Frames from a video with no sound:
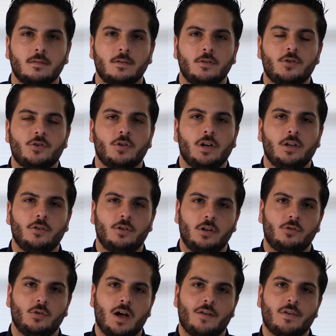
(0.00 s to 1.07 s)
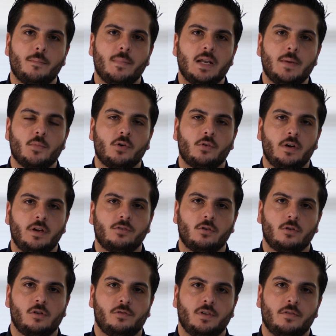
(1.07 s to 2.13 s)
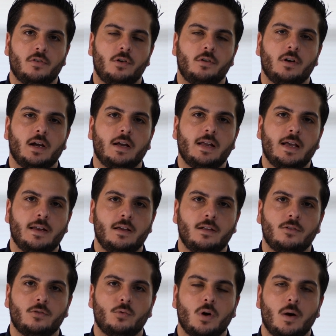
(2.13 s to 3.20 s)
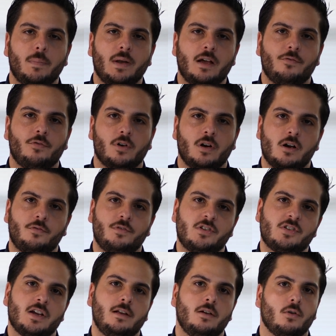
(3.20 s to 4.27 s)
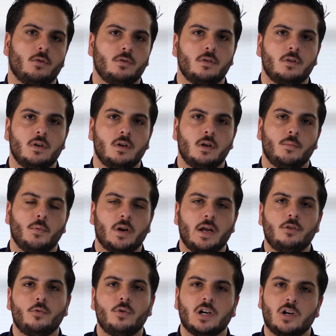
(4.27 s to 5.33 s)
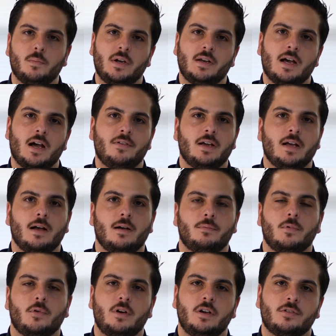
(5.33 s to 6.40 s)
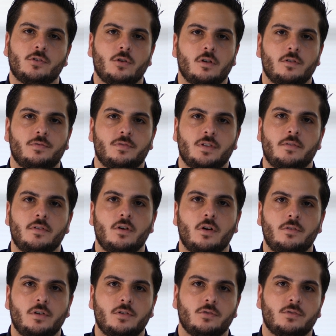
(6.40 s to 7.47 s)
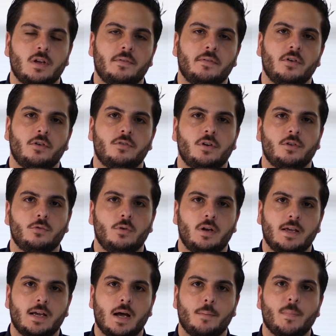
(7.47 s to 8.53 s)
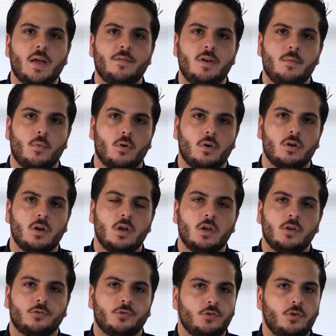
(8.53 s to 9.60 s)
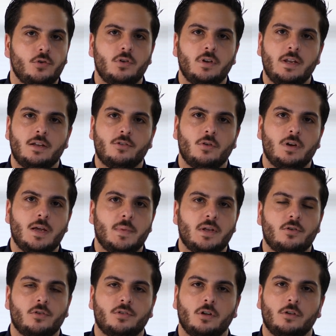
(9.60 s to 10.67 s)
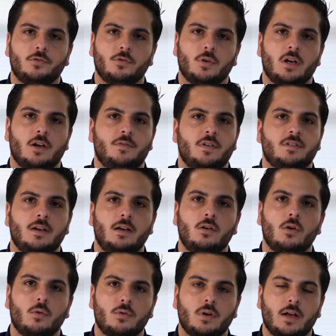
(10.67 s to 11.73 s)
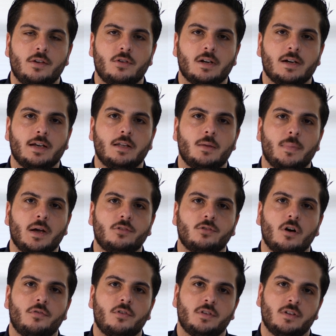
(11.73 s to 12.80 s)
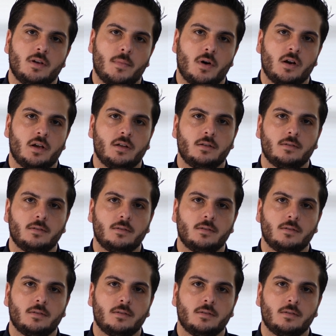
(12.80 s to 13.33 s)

Usually you need to have a minimum credit score of 580 to apply for an FHA loan. But I do recommend having a credit score of 700 to 720 and maybe more, so you don't need to limit yourself to an FHA loan and you can get the best offers in the market.